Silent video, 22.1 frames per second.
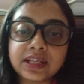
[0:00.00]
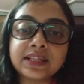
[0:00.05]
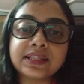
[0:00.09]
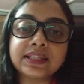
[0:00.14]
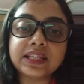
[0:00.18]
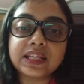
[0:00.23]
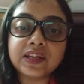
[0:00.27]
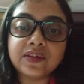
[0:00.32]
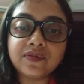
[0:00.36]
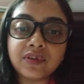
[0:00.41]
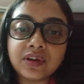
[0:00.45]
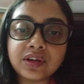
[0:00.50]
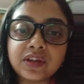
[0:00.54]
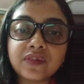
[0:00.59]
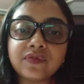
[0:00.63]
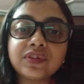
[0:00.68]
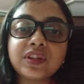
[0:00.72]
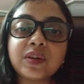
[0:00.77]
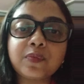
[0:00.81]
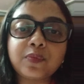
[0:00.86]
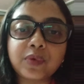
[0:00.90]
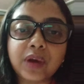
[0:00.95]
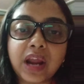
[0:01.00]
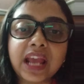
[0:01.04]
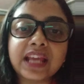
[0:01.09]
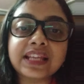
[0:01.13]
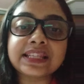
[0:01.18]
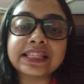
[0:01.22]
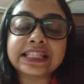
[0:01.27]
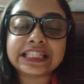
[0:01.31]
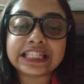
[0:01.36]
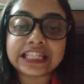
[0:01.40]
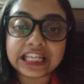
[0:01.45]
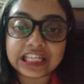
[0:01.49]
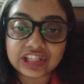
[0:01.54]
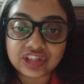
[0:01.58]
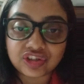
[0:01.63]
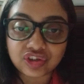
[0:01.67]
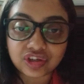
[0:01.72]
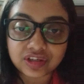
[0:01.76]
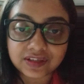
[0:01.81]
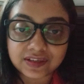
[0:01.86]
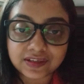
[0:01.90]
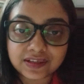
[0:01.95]
even if the price
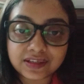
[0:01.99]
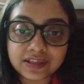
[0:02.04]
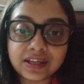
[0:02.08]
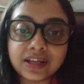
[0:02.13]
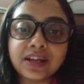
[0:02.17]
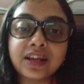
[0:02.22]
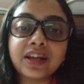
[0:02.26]
changes,